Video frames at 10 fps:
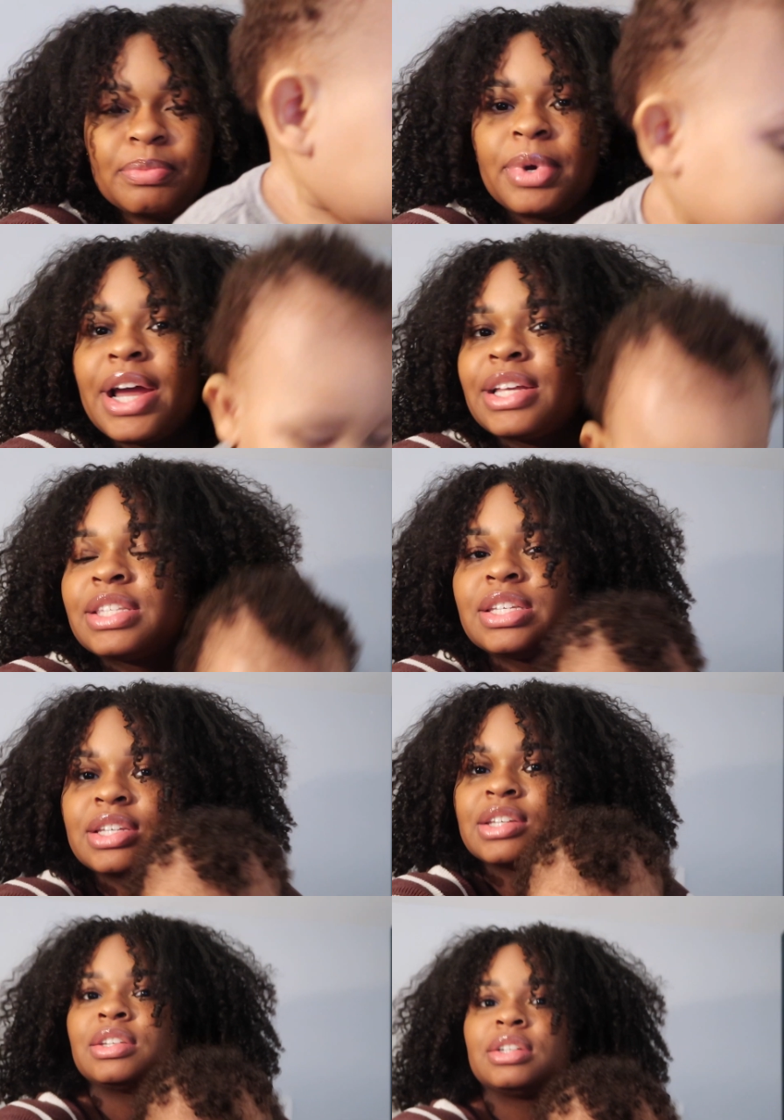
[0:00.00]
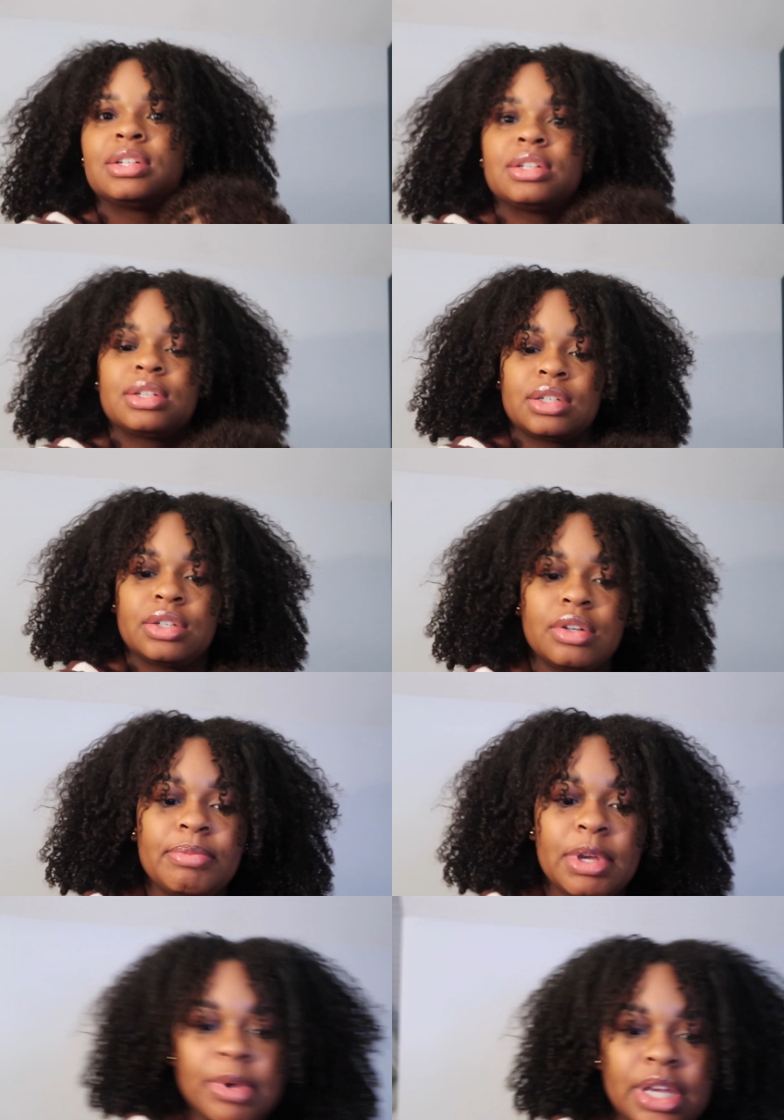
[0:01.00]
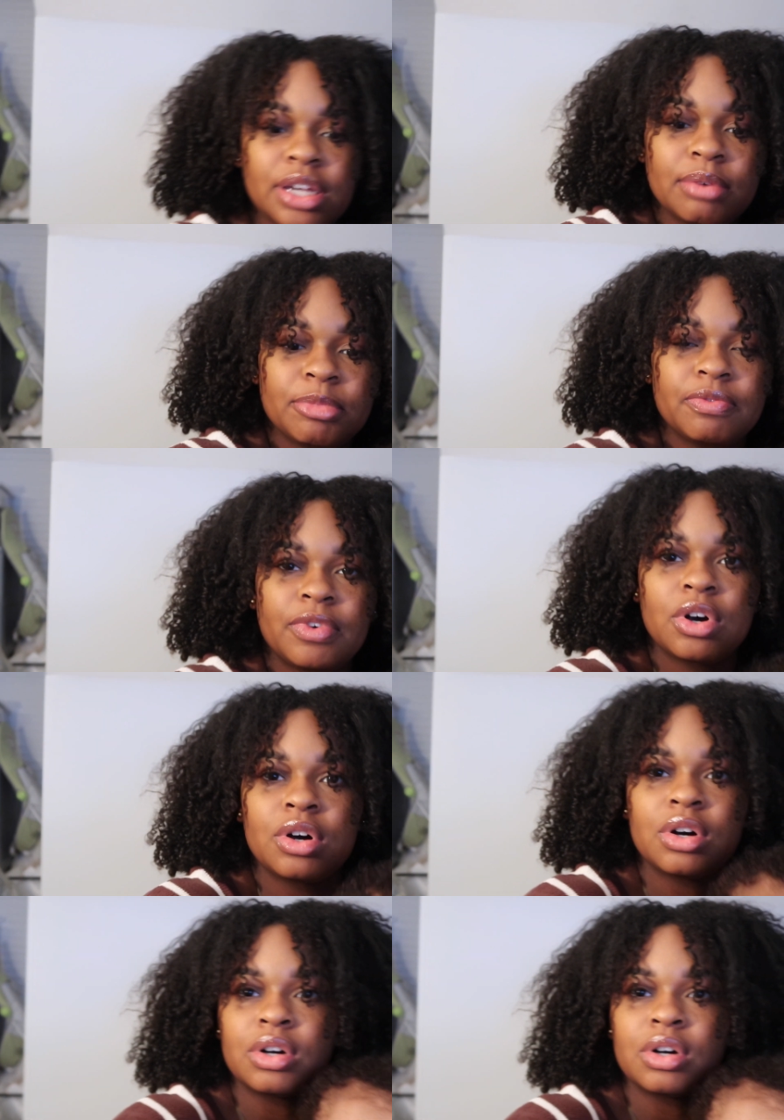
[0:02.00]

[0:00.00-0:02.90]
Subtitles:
Braxton, you're gonna make my camera fall.